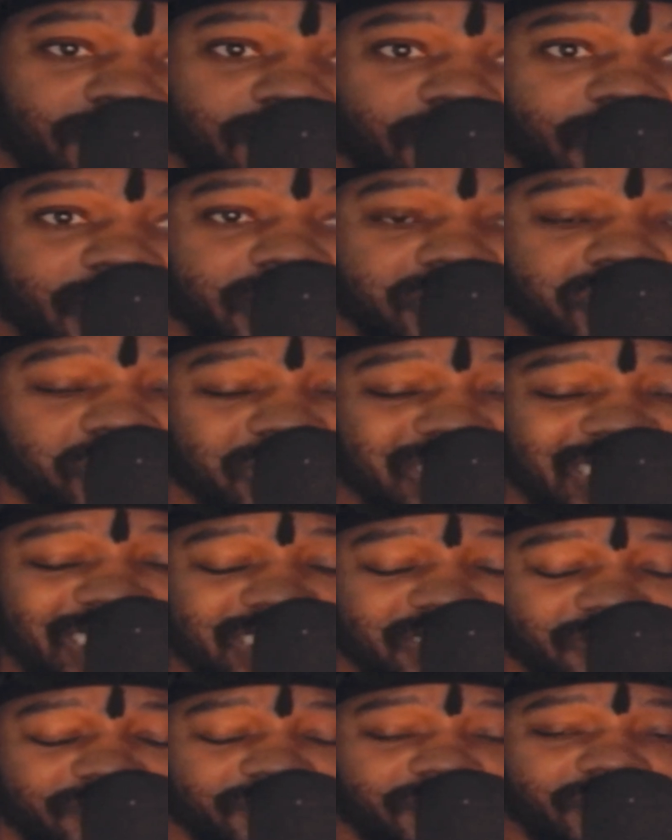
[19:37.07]
right? So it
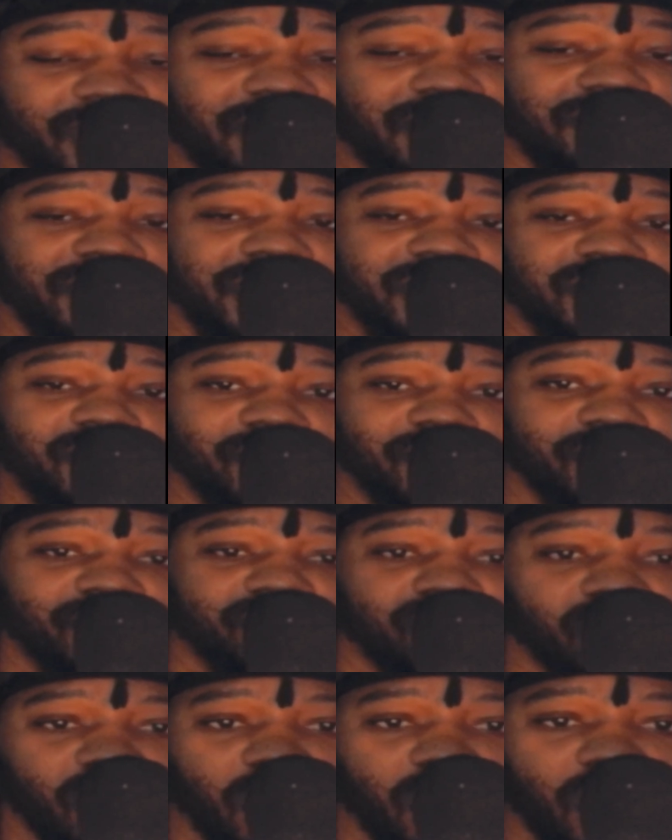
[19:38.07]
takes a very
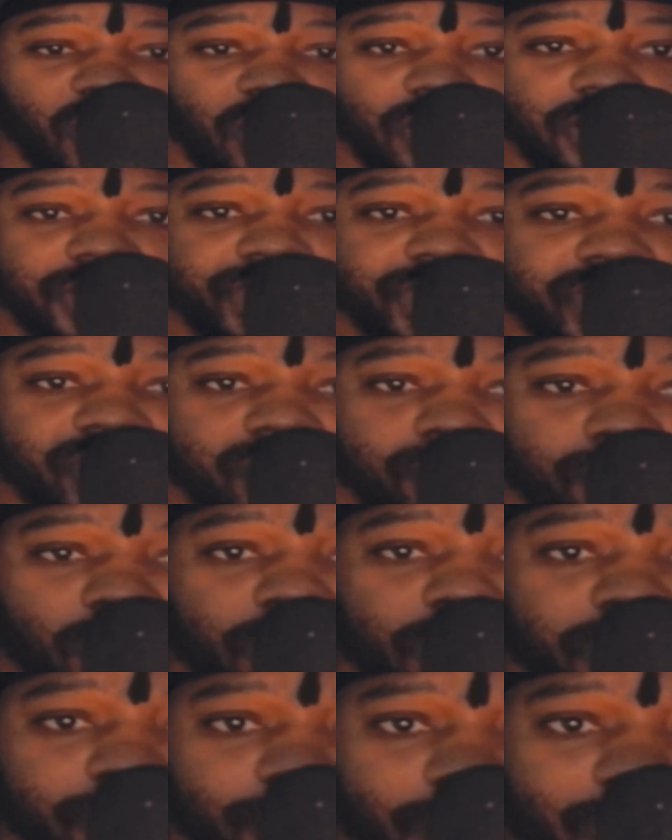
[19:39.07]
strong,
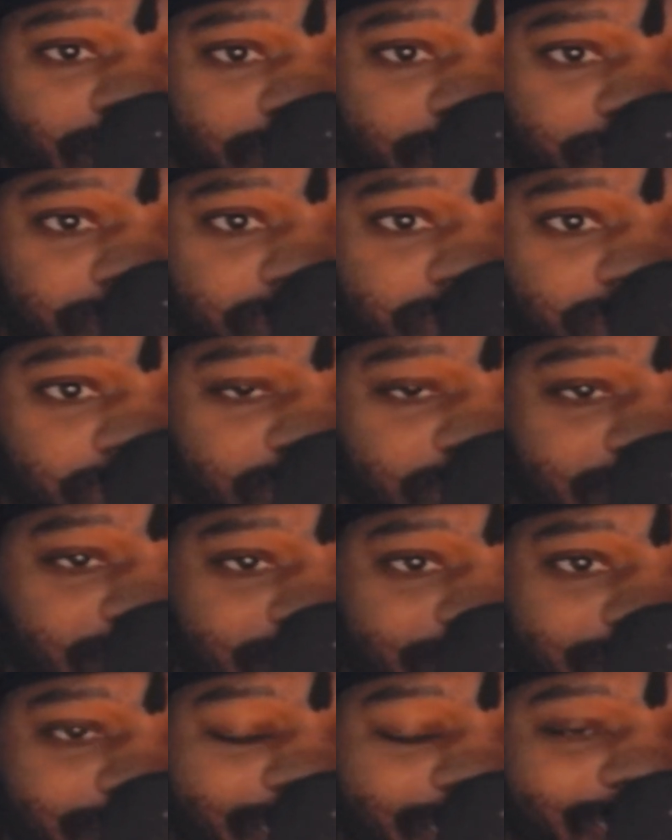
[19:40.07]
smart model
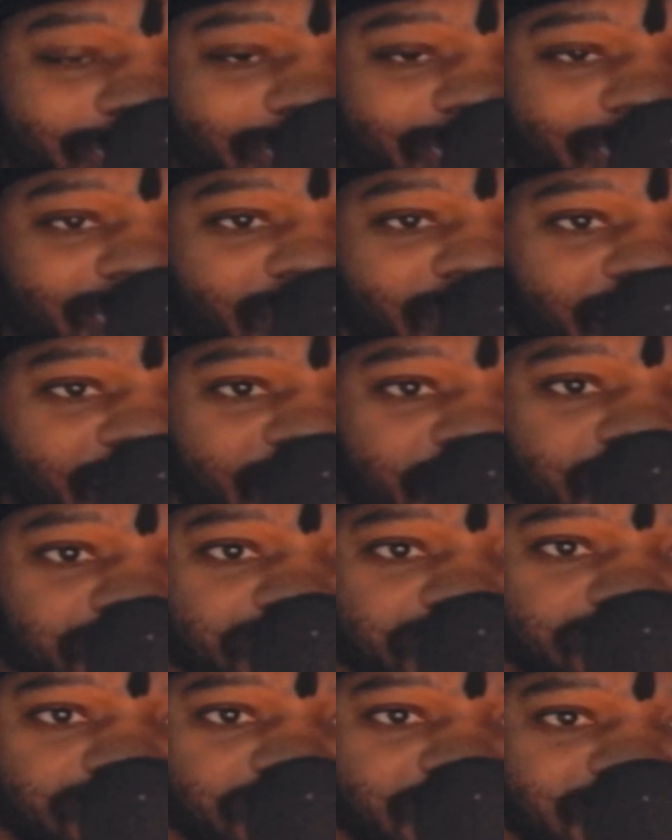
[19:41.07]
that can
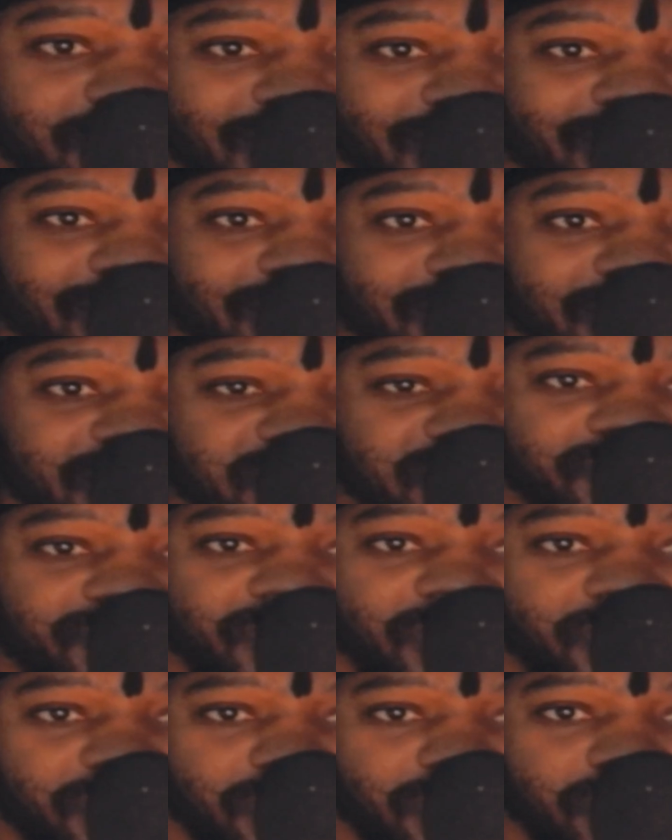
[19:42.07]
actually take these
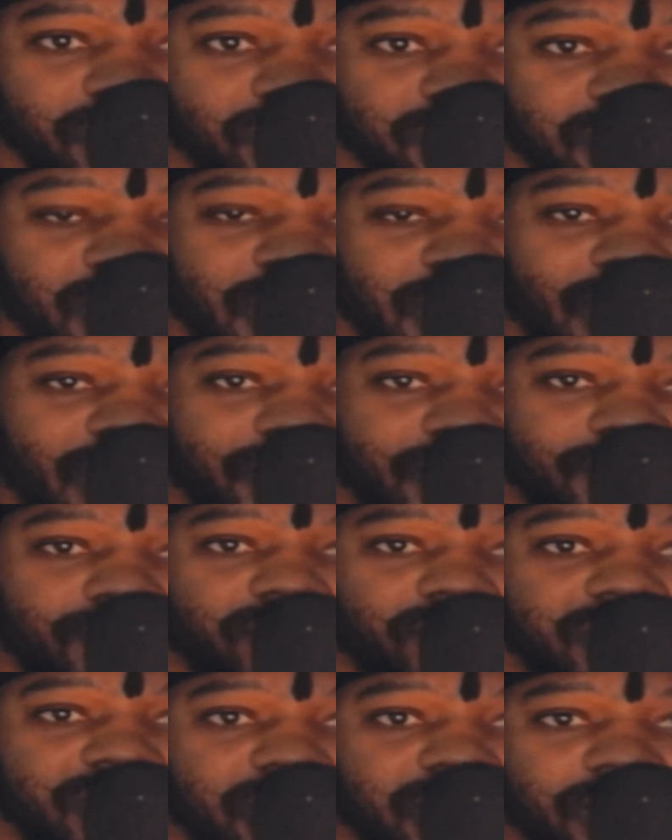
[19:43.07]
photos and
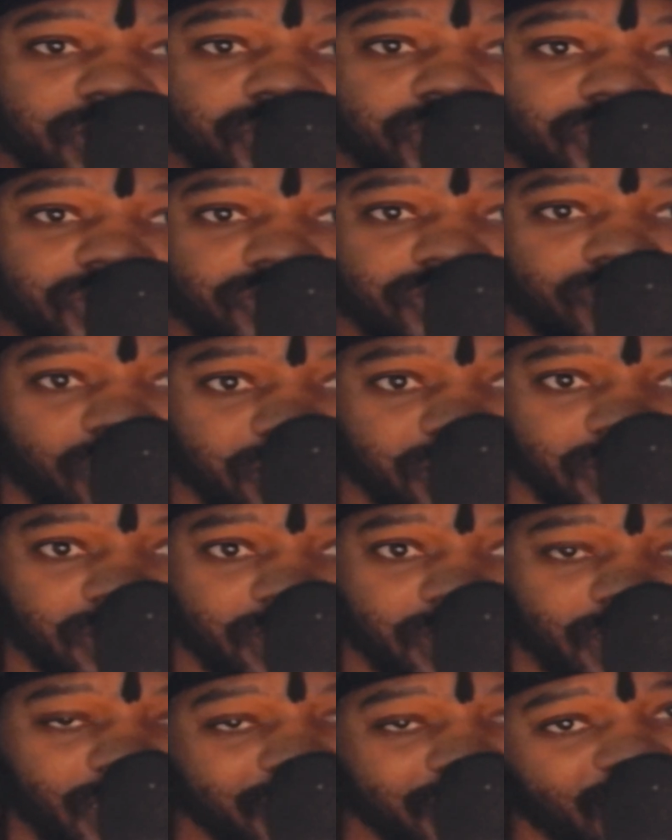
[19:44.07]
reconstruct
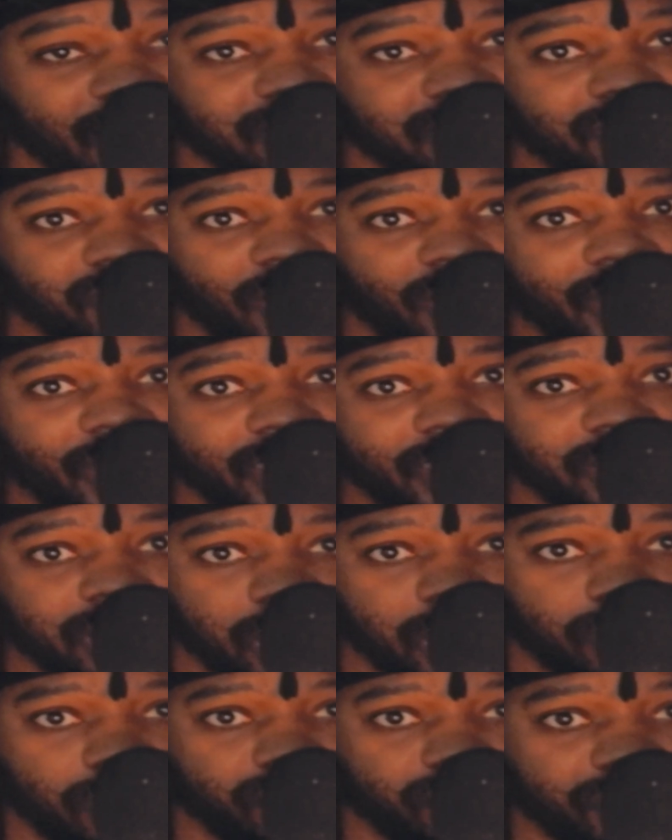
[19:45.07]
it. And that's why it's
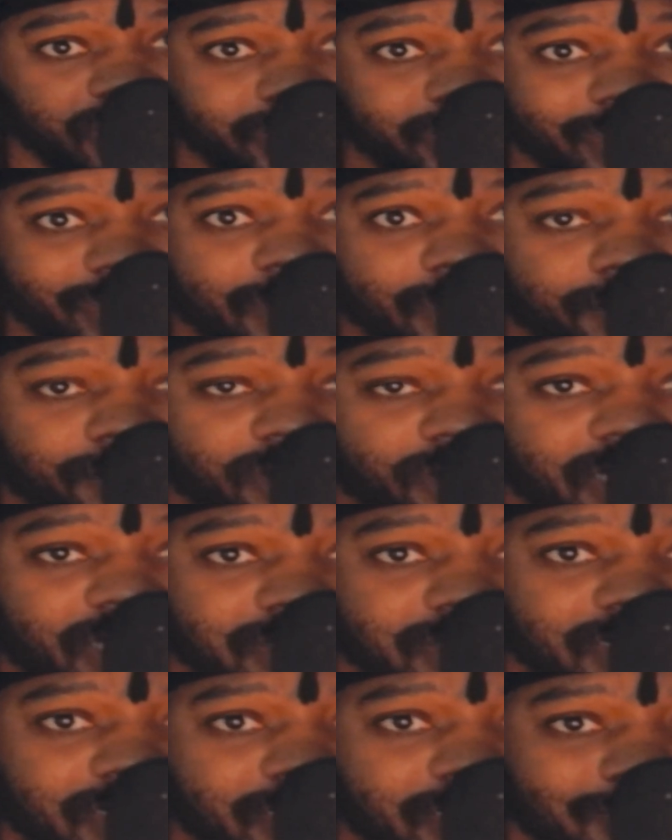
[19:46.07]
a three-step
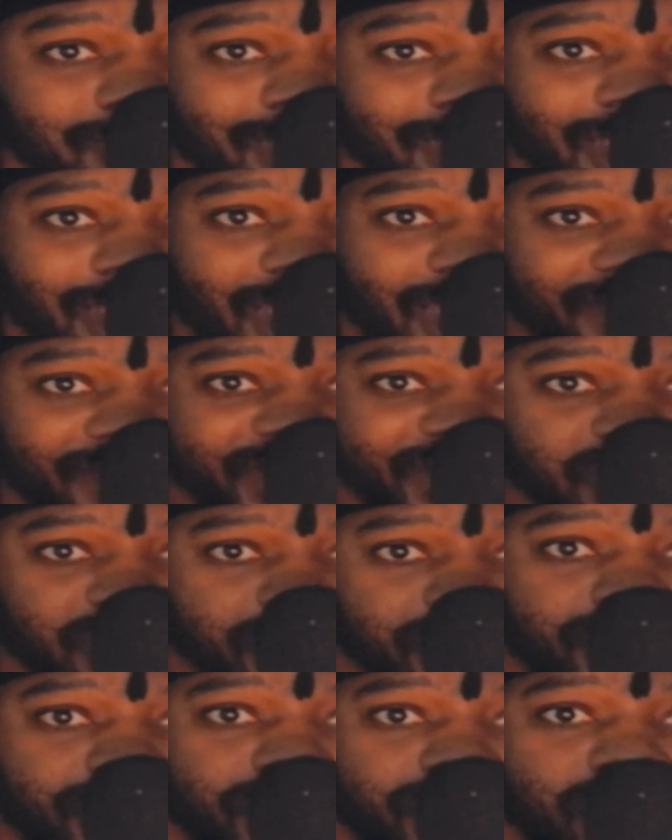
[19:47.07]
process, having
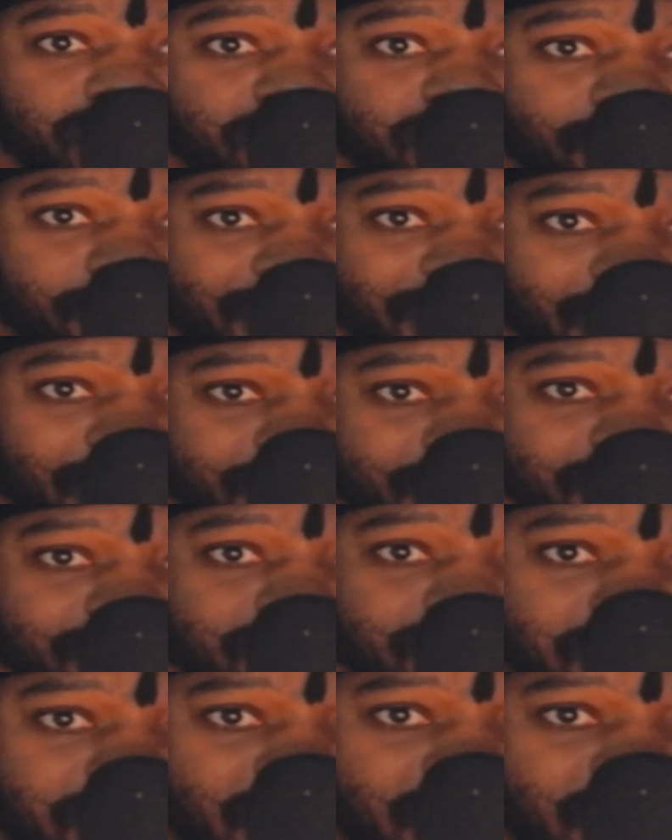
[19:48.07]
two models